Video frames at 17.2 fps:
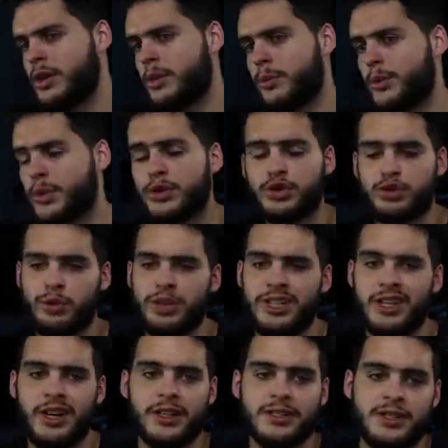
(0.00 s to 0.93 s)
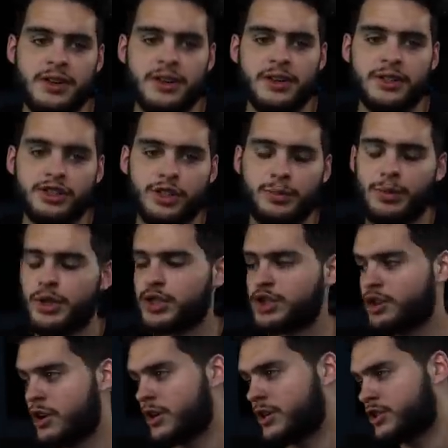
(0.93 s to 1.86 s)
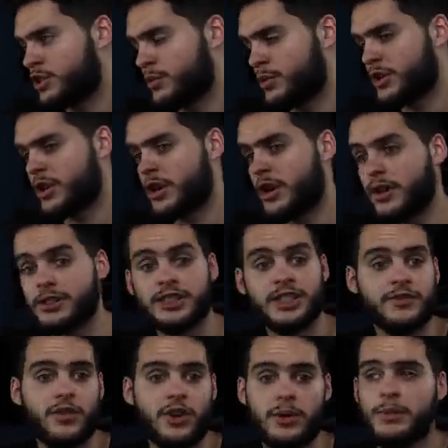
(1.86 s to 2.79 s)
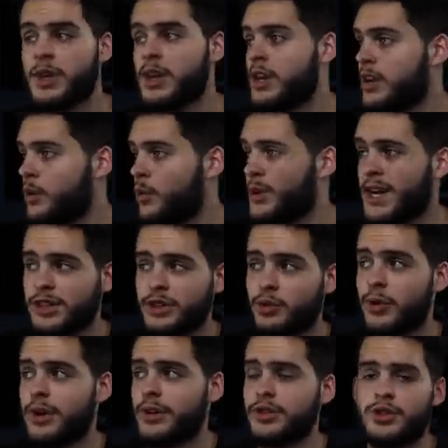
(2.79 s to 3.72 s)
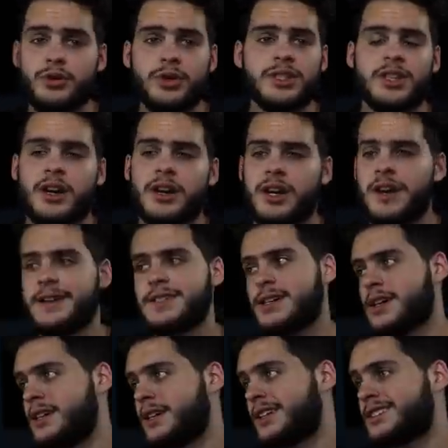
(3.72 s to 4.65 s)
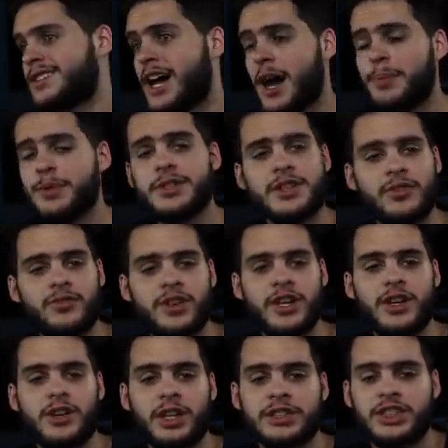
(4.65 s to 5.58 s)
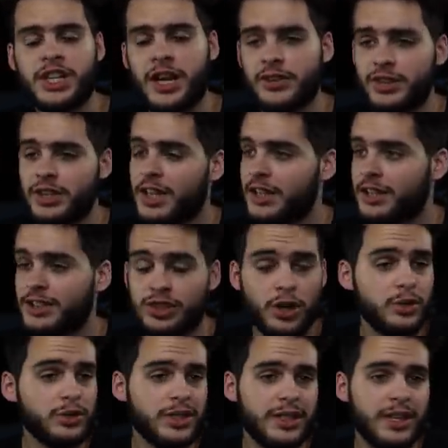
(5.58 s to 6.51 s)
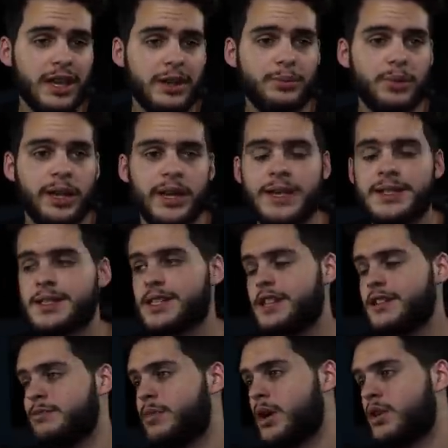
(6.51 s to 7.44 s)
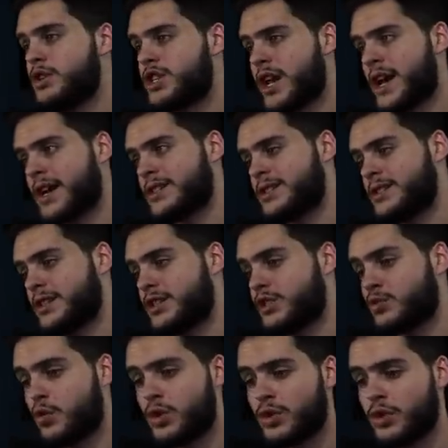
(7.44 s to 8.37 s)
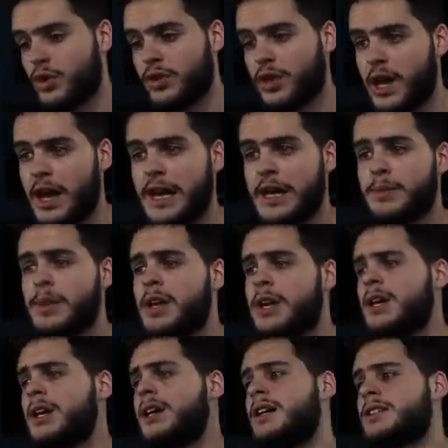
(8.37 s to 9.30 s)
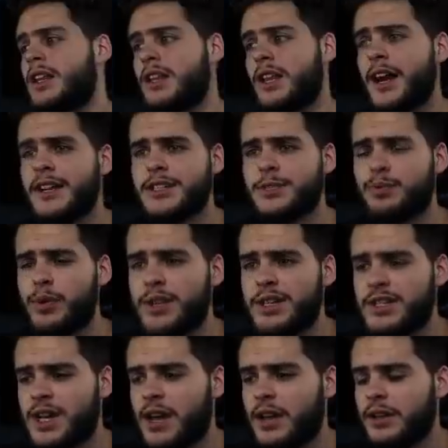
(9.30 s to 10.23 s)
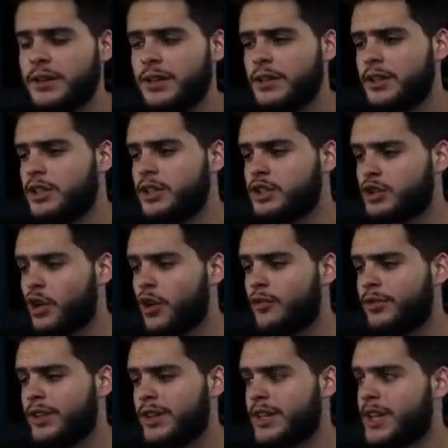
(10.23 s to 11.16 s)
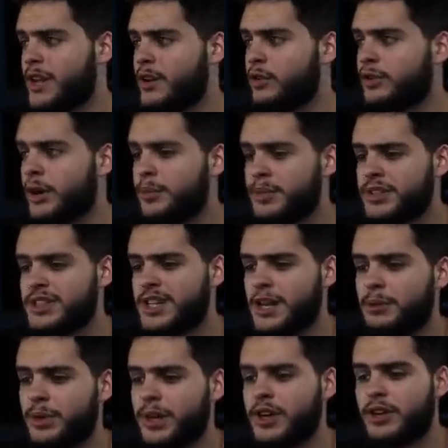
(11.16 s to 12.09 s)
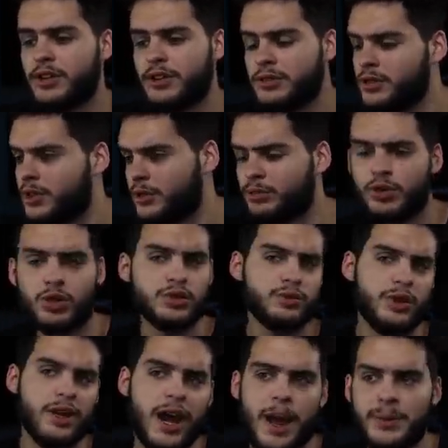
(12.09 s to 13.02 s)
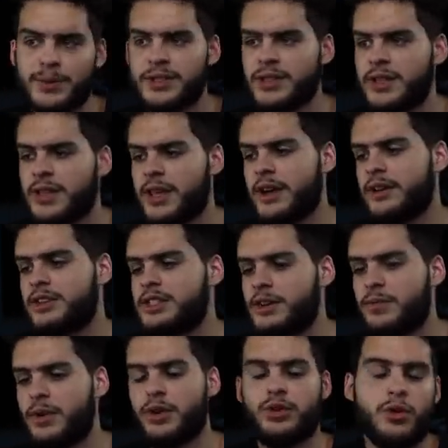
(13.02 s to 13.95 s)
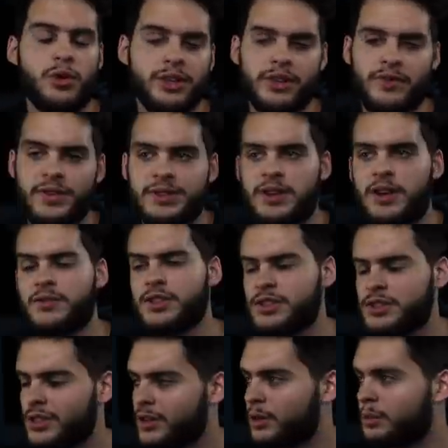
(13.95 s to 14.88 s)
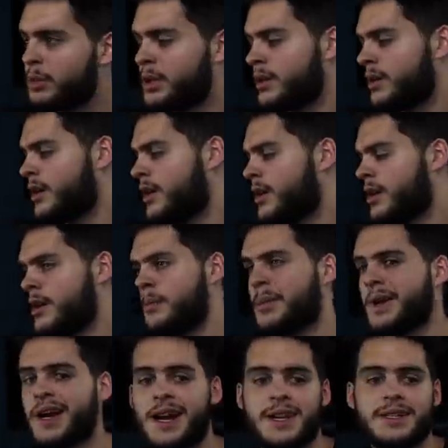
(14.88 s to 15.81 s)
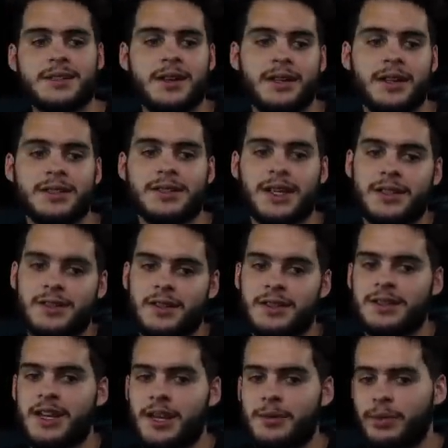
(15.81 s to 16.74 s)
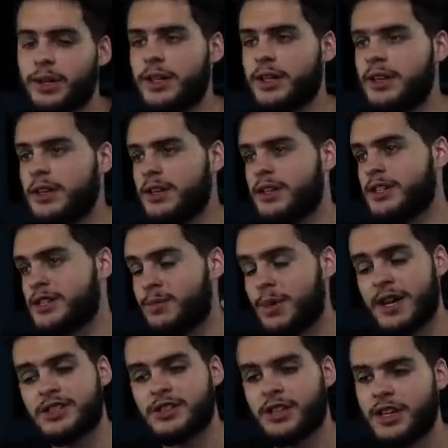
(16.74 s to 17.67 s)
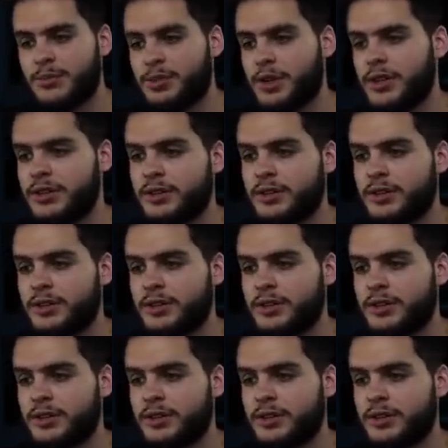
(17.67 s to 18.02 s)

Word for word: Bruiser is what he does. Super good trucking, super good stiff arm. We got the Raiders unis on, guys. Let's hop into the video. Let's check out the game. Let's go into the gameplay and see if Bo Jackson is worth all the hype. The line's pretty solid, so hopefully they can hold up in this gameplay. Gonna, you know, throw some read options in there. See if we can throw the defense off just a little bit. But guys, let's head into this gameplay. Smash the like button.